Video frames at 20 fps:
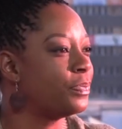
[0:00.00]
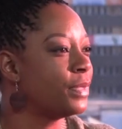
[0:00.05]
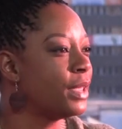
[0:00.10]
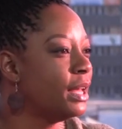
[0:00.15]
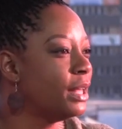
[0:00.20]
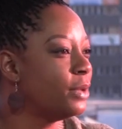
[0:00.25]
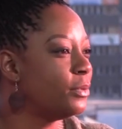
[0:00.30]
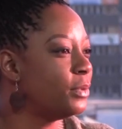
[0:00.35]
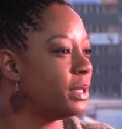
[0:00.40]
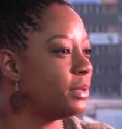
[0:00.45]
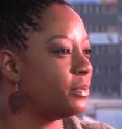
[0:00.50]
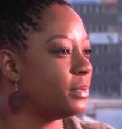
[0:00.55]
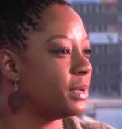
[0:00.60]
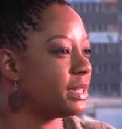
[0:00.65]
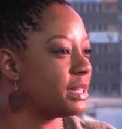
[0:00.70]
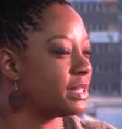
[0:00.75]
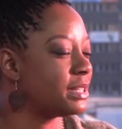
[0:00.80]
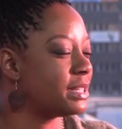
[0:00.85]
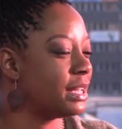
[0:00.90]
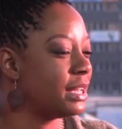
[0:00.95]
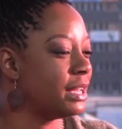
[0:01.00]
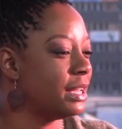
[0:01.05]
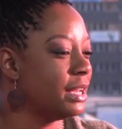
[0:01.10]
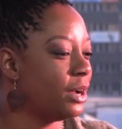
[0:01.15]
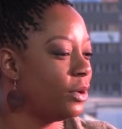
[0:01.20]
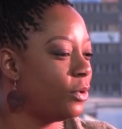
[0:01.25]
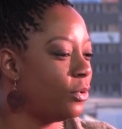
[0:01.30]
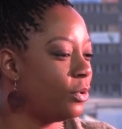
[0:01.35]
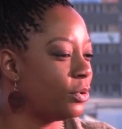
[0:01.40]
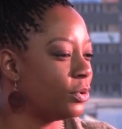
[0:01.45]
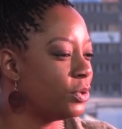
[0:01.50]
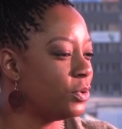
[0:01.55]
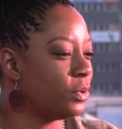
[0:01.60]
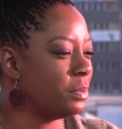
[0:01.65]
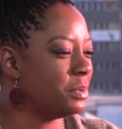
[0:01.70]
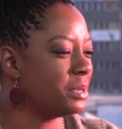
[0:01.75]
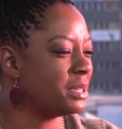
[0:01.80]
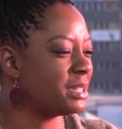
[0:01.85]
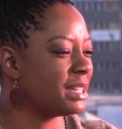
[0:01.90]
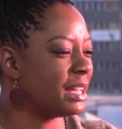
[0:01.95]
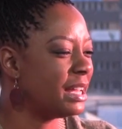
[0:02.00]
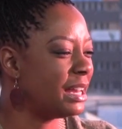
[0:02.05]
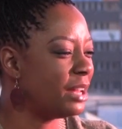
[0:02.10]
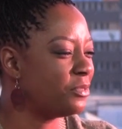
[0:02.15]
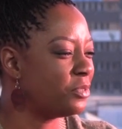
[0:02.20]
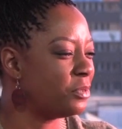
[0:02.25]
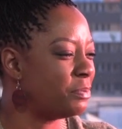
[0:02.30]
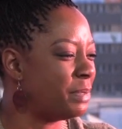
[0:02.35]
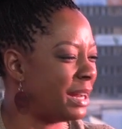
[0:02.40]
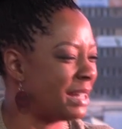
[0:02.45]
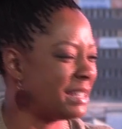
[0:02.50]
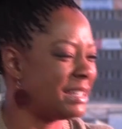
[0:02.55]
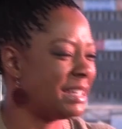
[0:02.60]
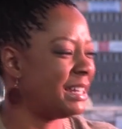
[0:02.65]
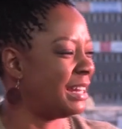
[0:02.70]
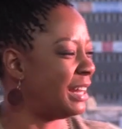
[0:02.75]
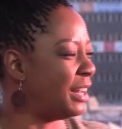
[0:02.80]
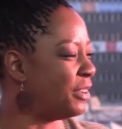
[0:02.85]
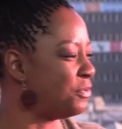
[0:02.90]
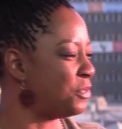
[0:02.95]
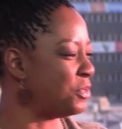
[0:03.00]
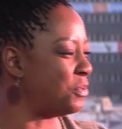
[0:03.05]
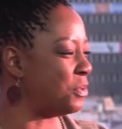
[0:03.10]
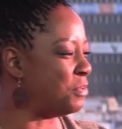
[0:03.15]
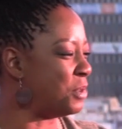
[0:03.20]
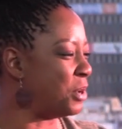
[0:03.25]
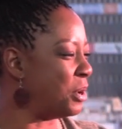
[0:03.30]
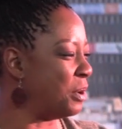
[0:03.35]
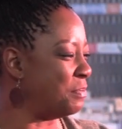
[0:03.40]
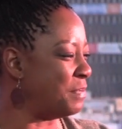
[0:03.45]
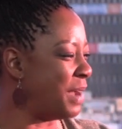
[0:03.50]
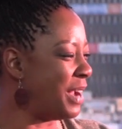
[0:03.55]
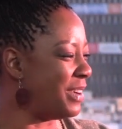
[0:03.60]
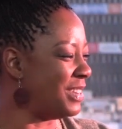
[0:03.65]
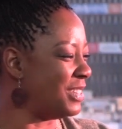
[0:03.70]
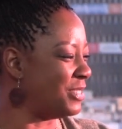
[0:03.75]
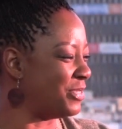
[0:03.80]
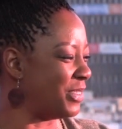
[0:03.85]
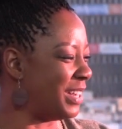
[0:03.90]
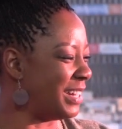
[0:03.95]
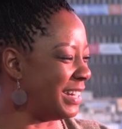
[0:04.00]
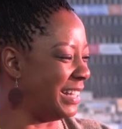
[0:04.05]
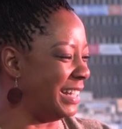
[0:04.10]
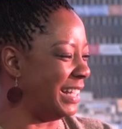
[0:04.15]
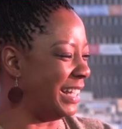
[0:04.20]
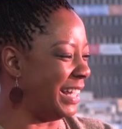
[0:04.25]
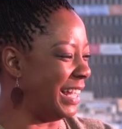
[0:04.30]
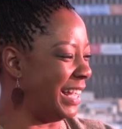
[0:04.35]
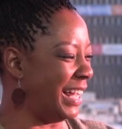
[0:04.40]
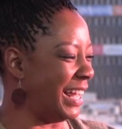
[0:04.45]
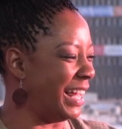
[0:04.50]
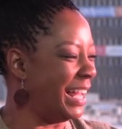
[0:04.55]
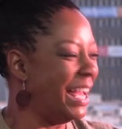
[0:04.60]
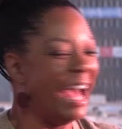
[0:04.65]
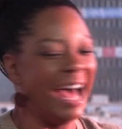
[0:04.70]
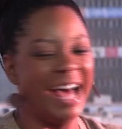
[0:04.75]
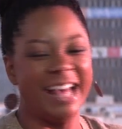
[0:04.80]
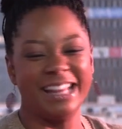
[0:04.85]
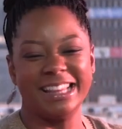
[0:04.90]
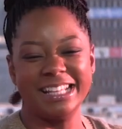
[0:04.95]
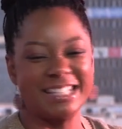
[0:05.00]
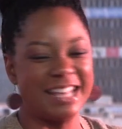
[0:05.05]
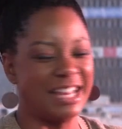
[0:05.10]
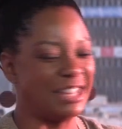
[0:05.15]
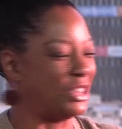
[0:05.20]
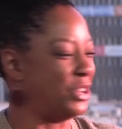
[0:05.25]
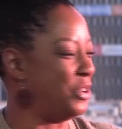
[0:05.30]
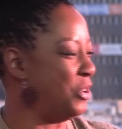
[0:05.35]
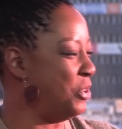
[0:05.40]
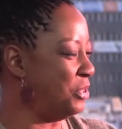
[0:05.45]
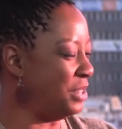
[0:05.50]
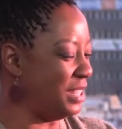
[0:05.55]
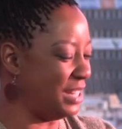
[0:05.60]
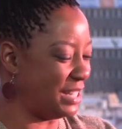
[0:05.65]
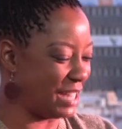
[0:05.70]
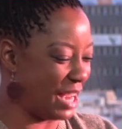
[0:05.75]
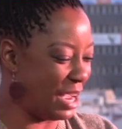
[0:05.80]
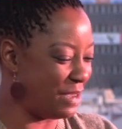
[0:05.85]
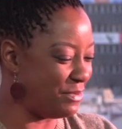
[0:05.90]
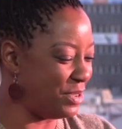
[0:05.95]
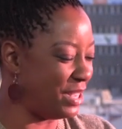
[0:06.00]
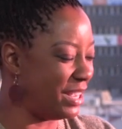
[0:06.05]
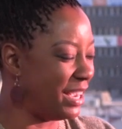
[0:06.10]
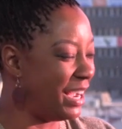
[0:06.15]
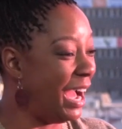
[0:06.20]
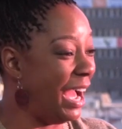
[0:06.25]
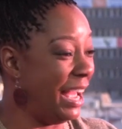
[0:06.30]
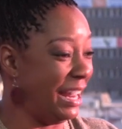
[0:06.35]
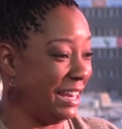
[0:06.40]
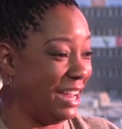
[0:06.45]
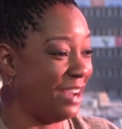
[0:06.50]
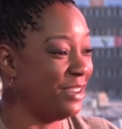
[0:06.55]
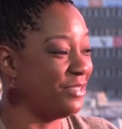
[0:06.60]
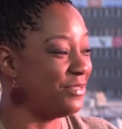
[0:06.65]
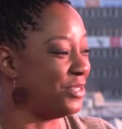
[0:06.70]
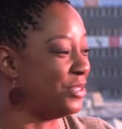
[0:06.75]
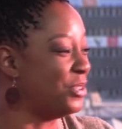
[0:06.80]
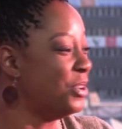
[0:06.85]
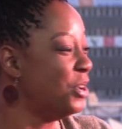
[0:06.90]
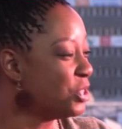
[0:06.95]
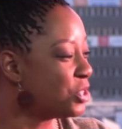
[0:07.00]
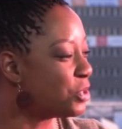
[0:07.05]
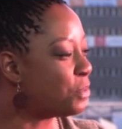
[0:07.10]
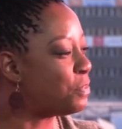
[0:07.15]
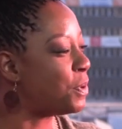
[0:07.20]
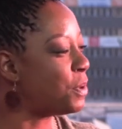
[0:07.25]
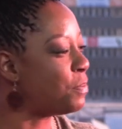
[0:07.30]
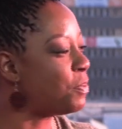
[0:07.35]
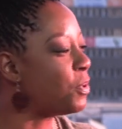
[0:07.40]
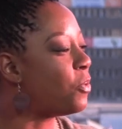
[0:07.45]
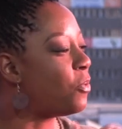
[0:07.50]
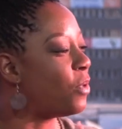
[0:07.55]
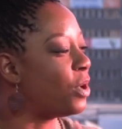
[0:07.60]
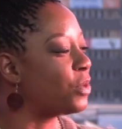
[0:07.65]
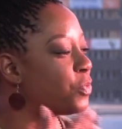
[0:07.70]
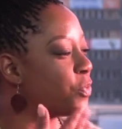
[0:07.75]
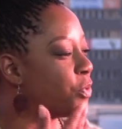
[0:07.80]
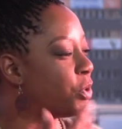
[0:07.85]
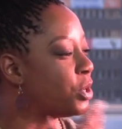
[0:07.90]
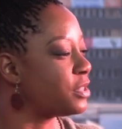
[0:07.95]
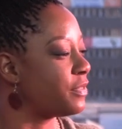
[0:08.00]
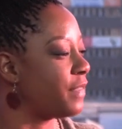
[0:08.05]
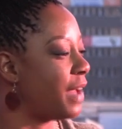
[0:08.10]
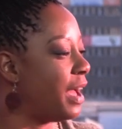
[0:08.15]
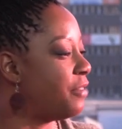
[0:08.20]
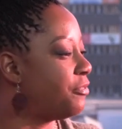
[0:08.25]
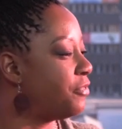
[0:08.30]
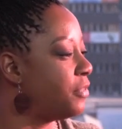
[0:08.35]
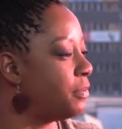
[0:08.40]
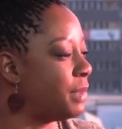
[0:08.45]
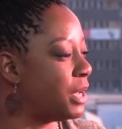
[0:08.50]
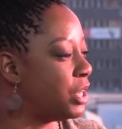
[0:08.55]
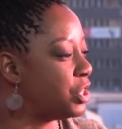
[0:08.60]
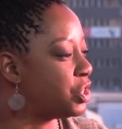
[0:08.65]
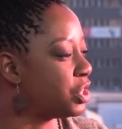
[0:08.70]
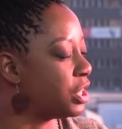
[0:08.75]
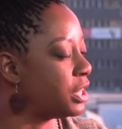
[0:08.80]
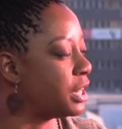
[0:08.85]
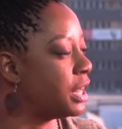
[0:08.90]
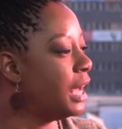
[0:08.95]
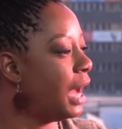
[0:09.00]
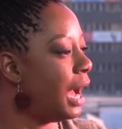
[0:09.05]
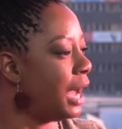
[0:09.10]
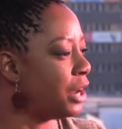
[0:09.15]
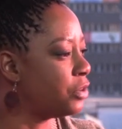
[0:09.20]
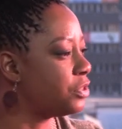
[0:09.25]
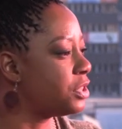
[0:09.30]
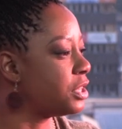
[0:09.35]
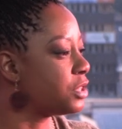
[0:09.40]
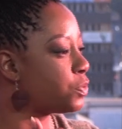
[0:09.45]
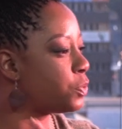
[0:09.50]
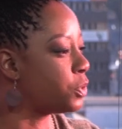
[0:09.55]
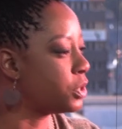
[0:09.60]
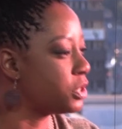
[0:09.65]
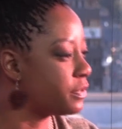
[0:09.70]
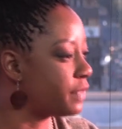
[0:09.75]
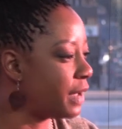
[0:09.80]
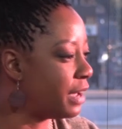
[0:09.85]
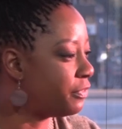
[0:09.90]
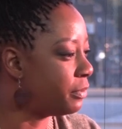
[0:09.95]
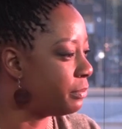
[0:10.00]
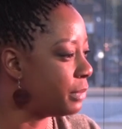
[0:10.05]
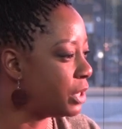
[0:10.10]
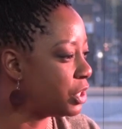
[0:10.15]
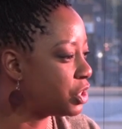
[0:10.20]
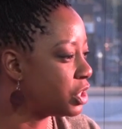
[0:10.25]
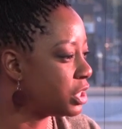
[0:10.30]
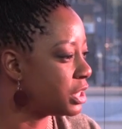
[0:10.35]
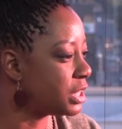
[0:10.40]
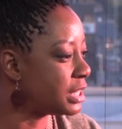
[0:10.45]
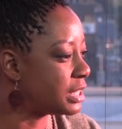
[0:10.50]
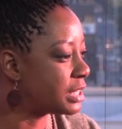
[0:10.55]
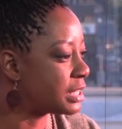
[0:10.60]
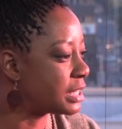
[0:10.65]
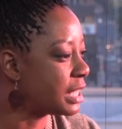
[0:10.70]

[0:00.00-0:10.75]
where they say, oh, you want me to say I love you? But I said I love you when we got married one. And that's like the only time you hear I love you. So people want words of affirmation. I know there's words of affirmation, there's